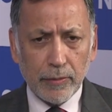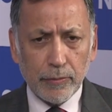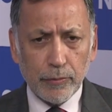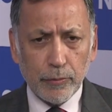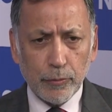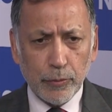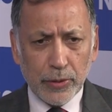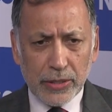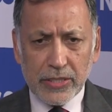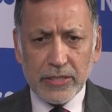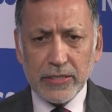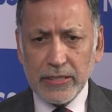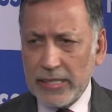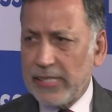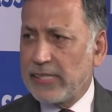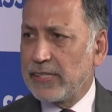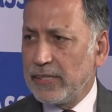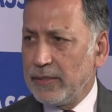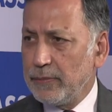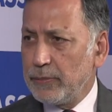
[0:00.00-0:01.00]
which is
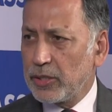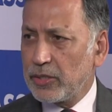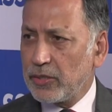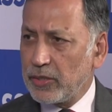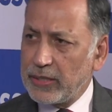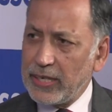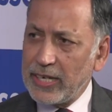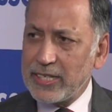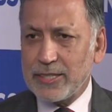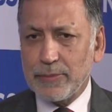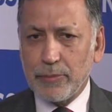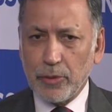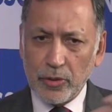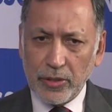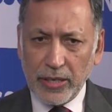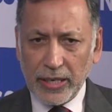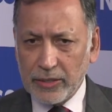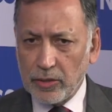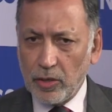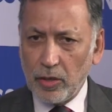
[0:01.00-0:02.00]
easy because that's about
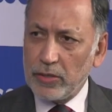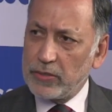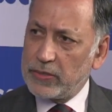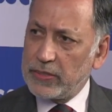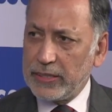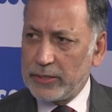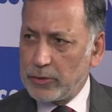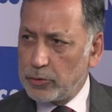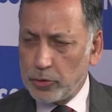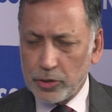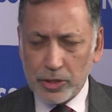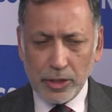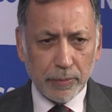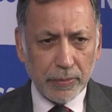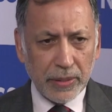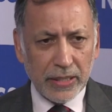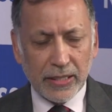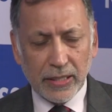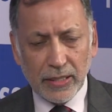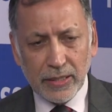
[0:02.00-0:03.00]
technology and social
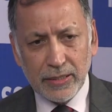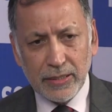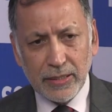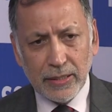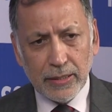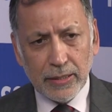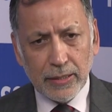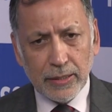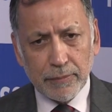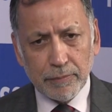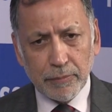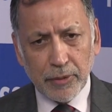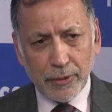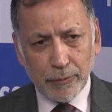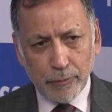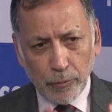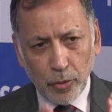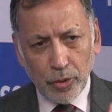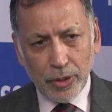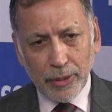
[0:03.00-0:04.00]
media. But
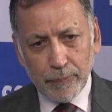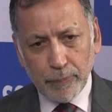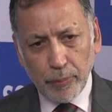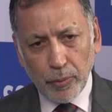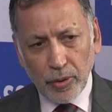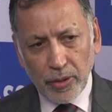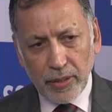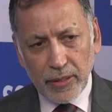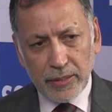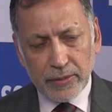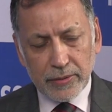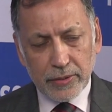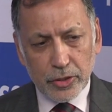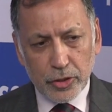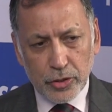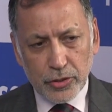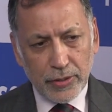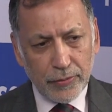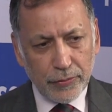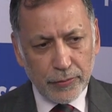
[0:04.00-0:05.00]
more important is the
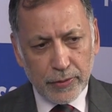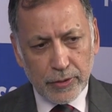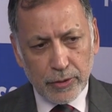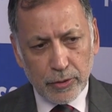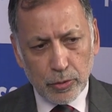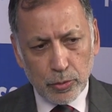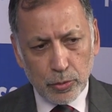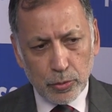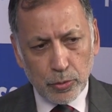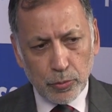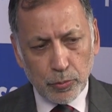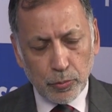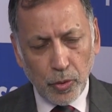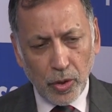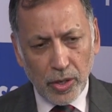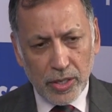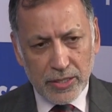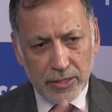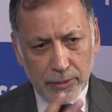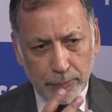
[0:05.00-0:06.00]
shift to
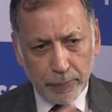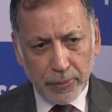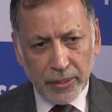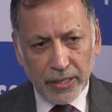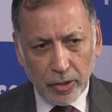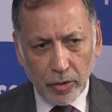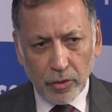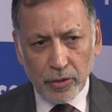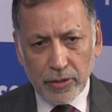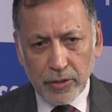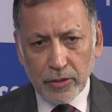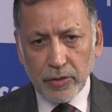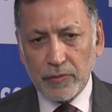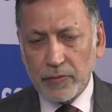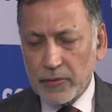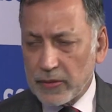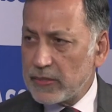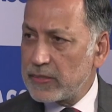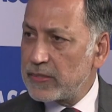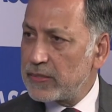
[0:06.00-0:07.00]
what's the priority
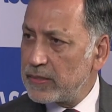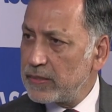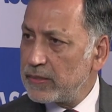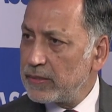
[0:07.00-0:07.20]
of this